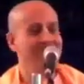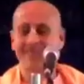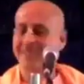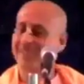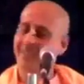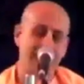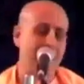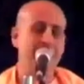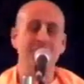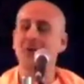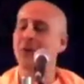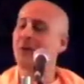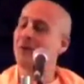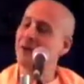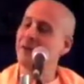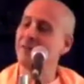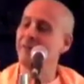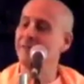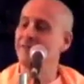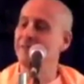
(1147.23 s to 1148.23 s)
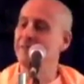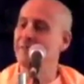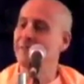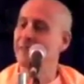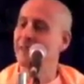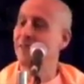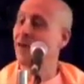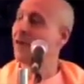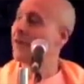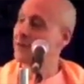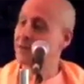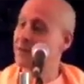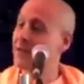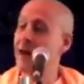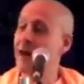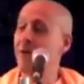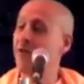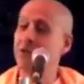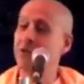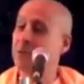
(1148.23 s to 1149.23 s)
He said, I'm going. And all the
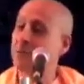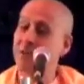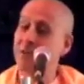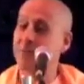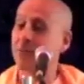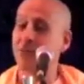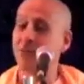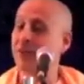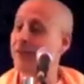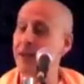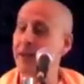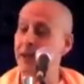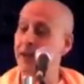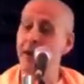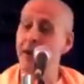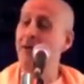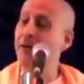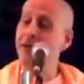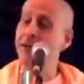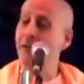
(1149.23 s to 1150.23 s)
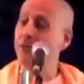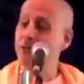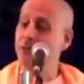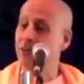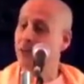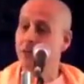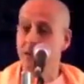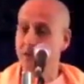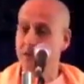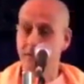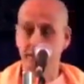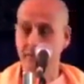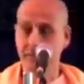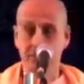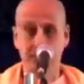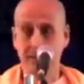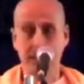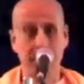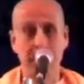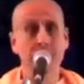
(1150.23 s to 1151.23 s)
townspeople in that area
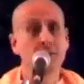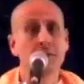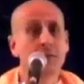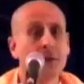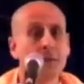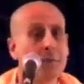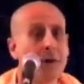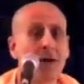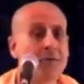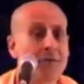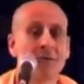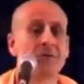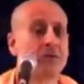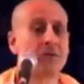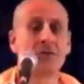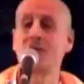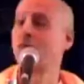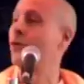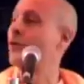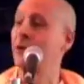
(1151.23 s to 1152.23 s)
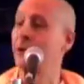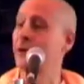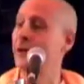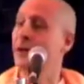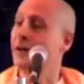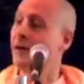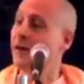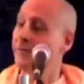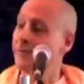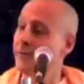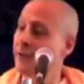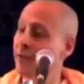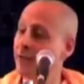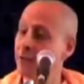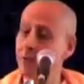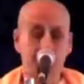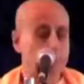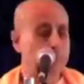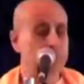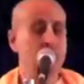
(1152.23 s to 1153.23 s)
they knew about this story. They
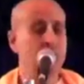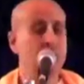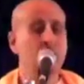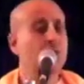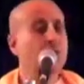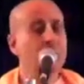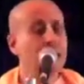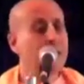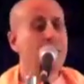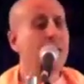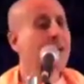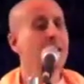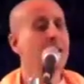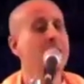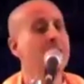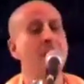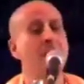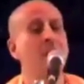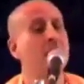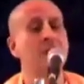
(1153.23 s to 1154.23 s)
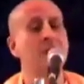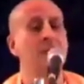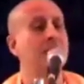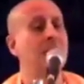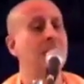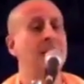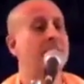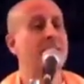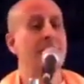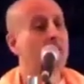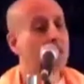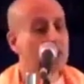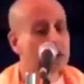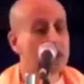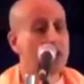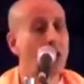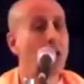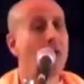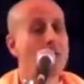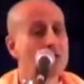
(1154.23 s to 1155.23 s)
were screaming at Narottam Das Thakur,
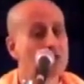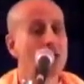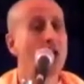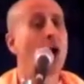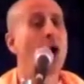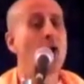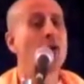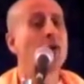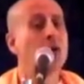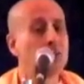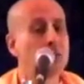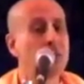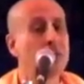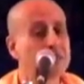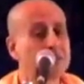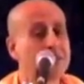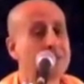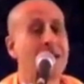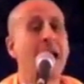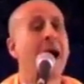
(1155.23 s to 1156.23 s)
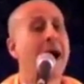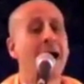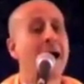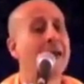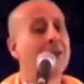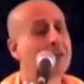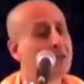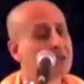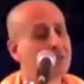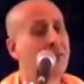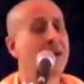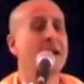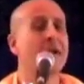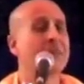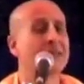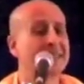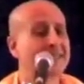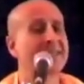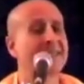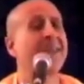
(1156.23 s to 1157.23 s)
don't go, you will die, there's
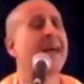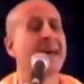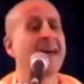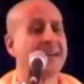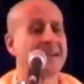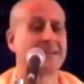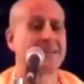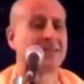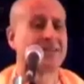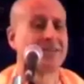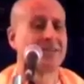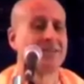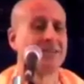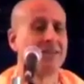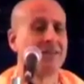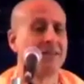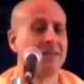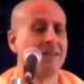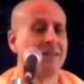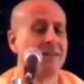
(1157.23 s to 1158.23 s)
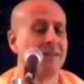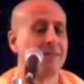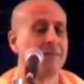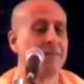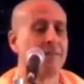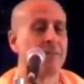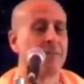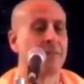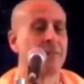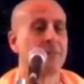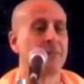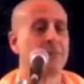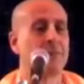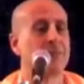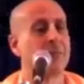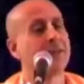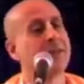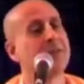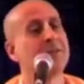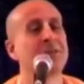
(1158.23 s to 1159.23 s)
venomous snakes.
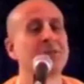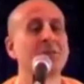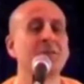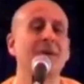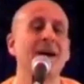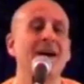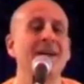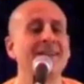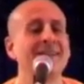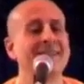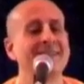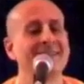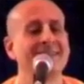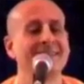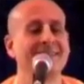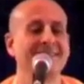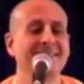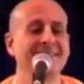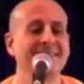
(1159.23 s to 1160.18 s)
But he was smiling.